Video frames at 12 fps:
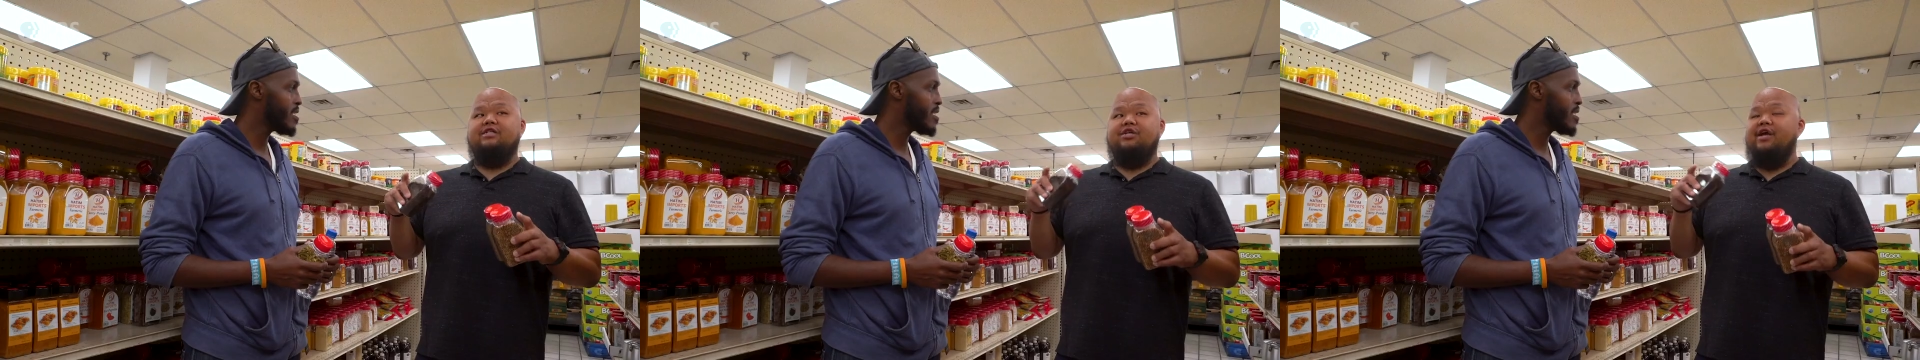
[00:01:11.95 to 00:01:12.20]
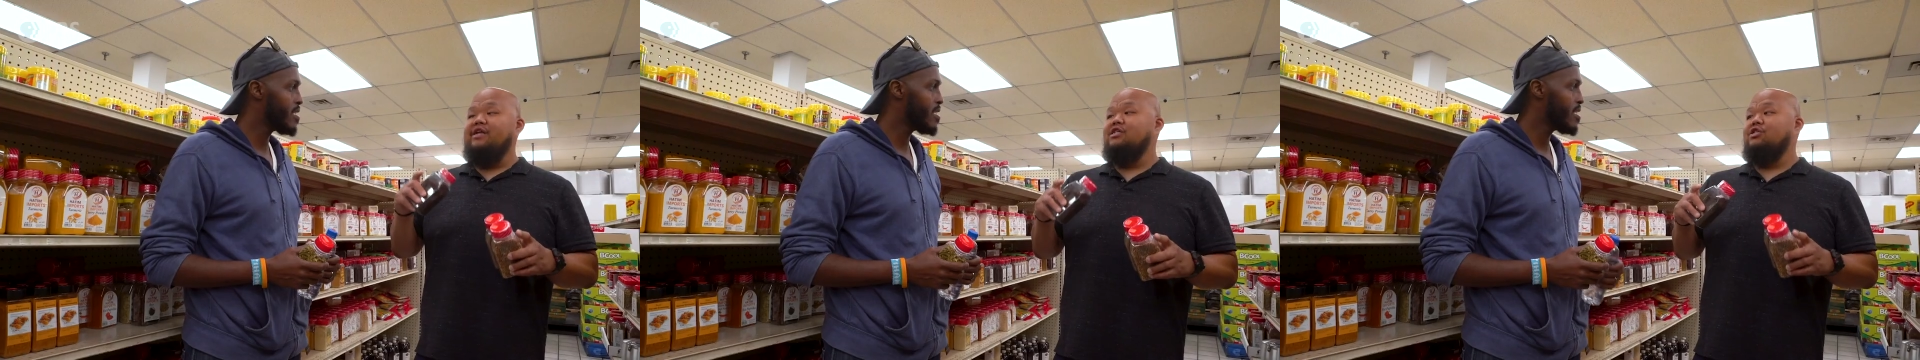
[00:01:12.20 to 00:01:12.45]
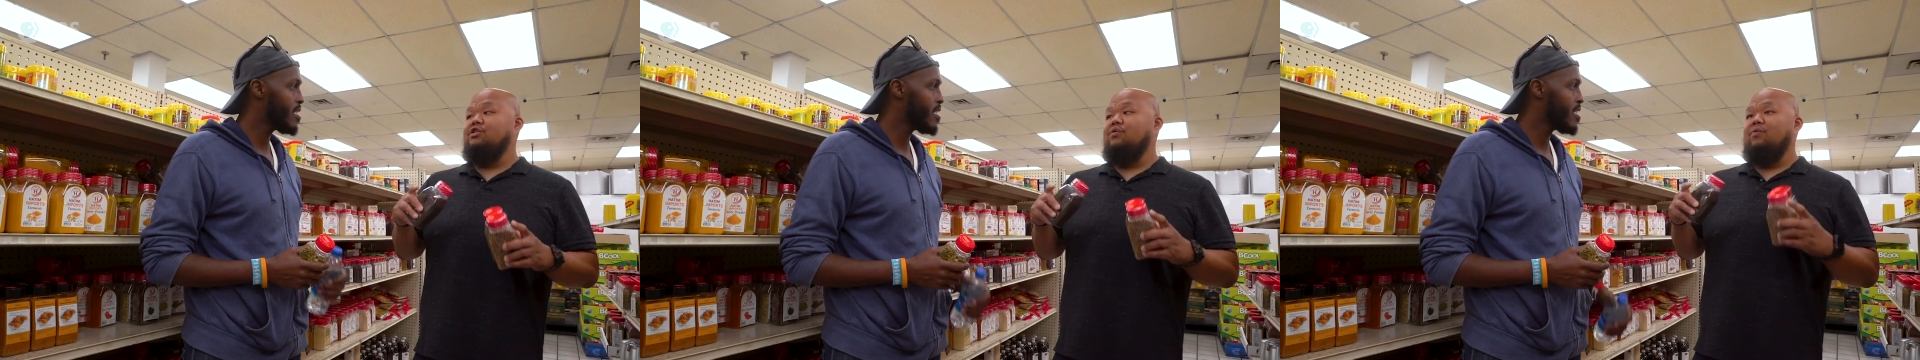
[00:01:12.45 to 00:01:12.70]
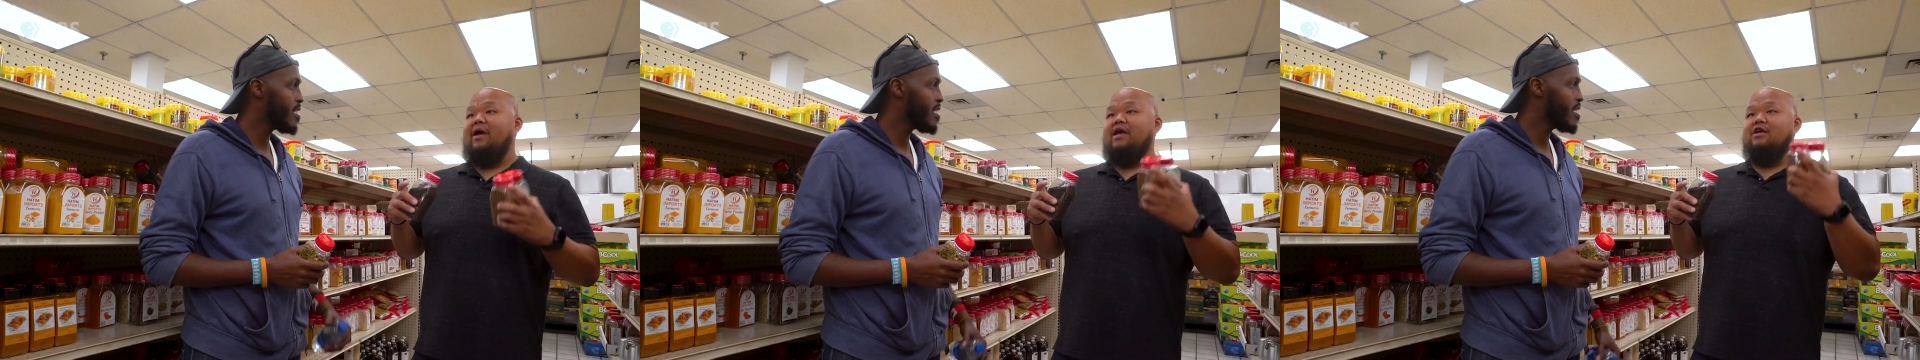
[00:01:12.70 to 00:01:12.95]
Speaker 1: it changes the
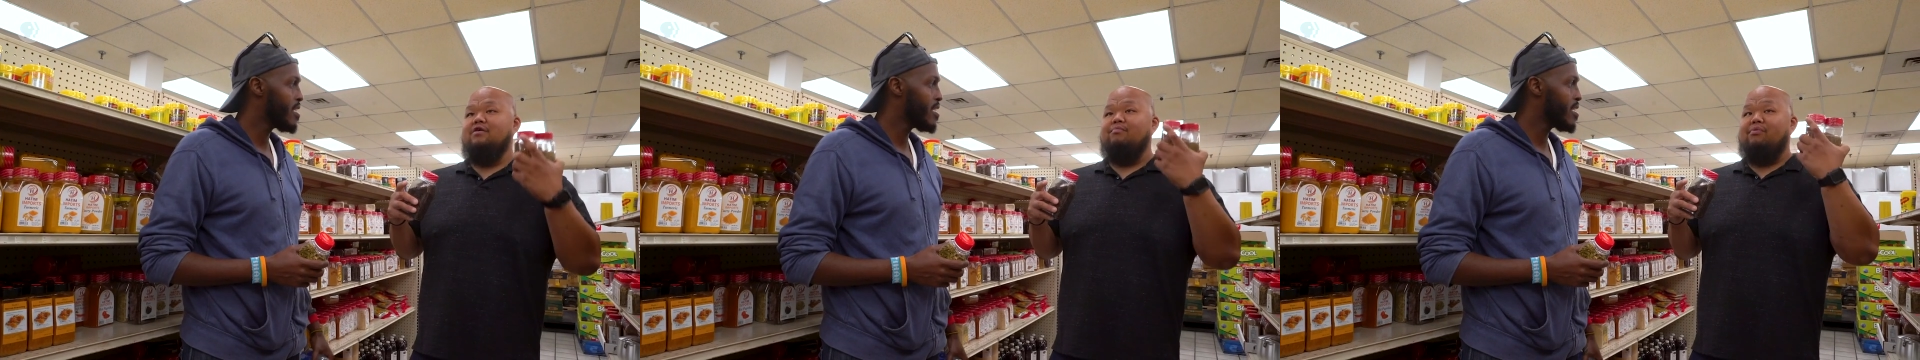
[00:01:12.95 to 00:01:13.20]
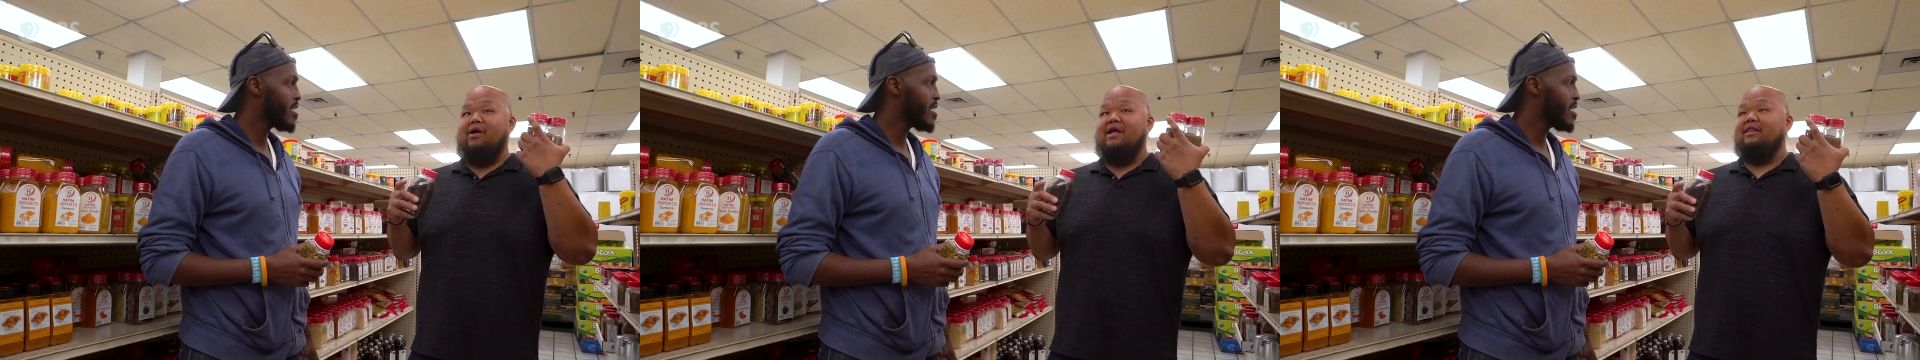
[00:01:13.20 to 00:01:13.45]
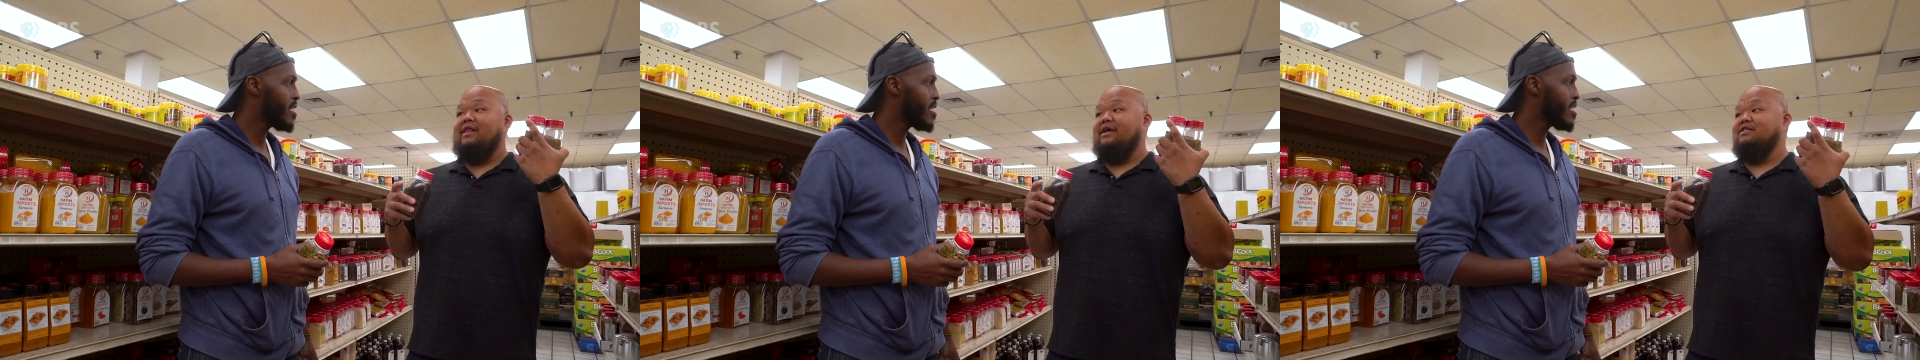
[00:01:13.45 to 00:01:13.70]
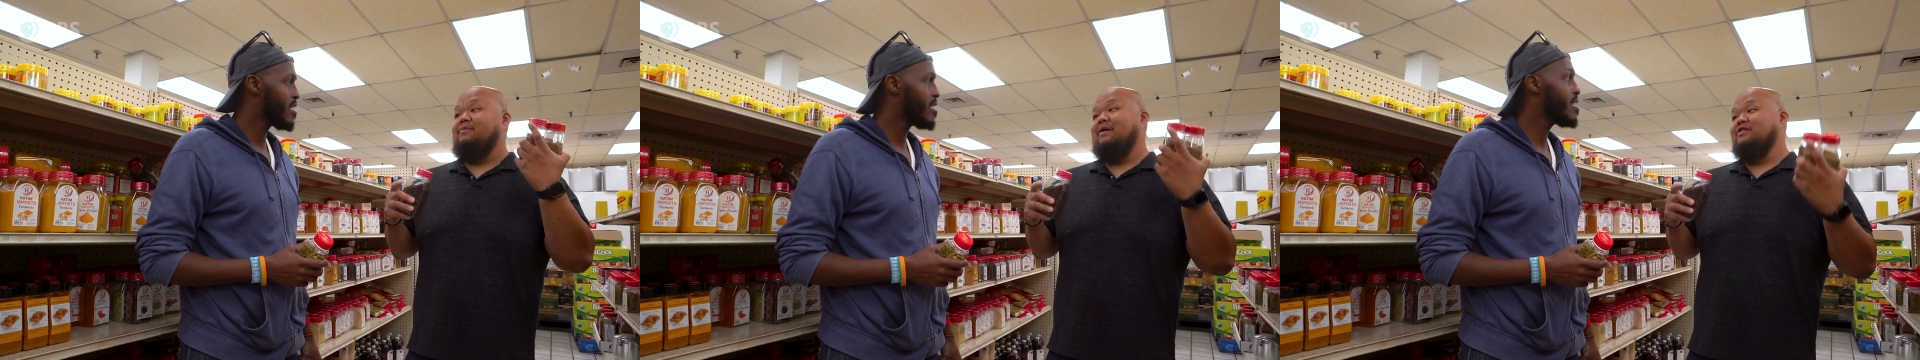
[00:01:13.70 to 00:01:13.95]
way your brain
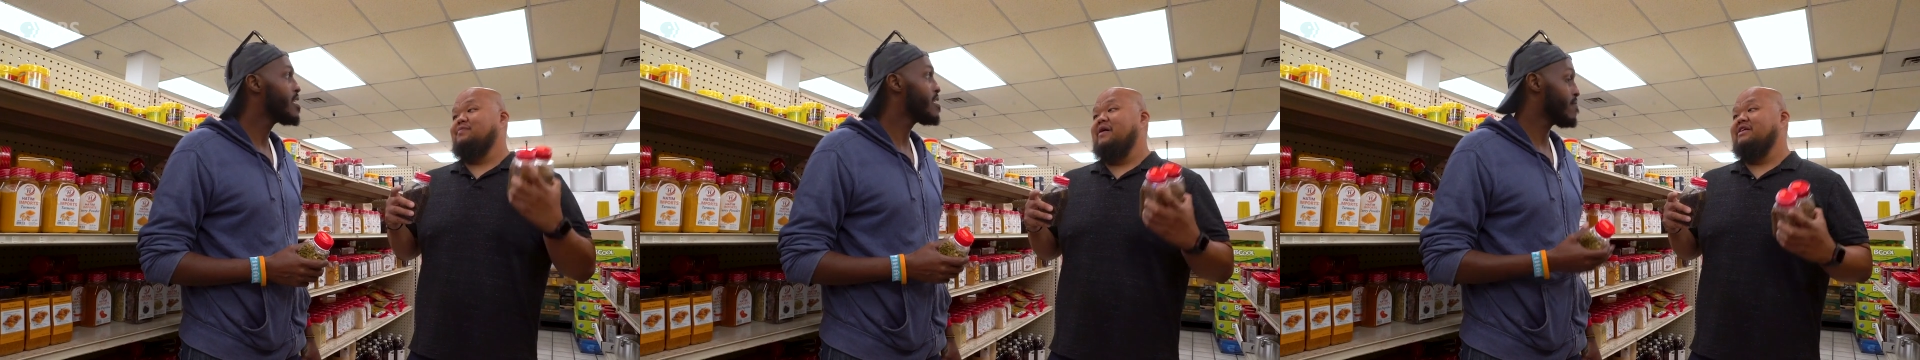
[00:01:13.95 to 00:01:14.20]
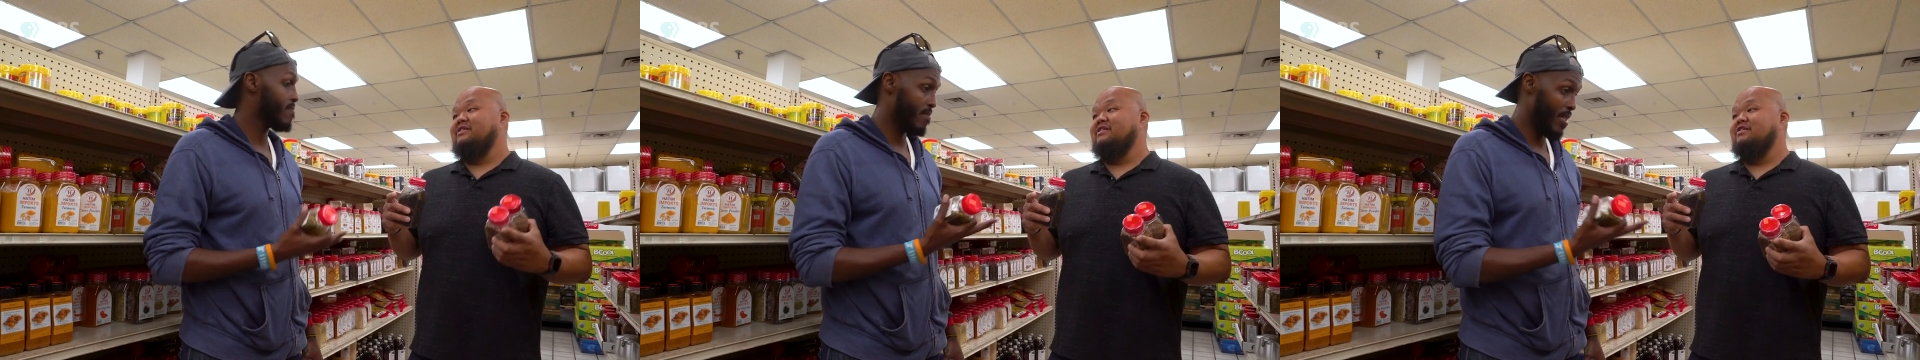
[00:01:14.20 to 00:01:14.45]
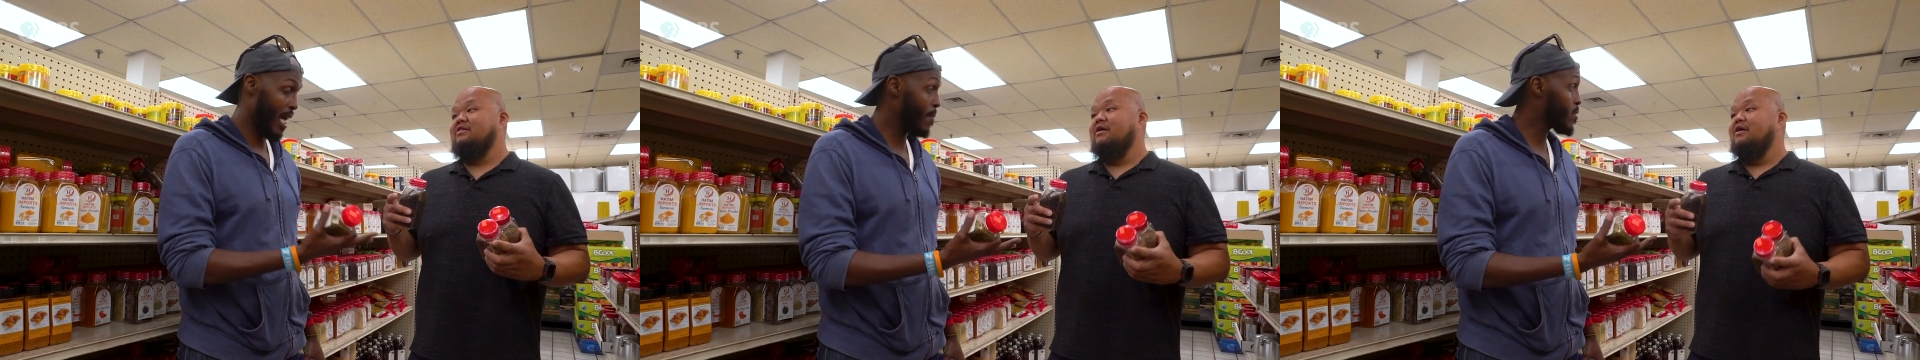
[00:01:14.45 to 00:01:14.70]
thinks about spices.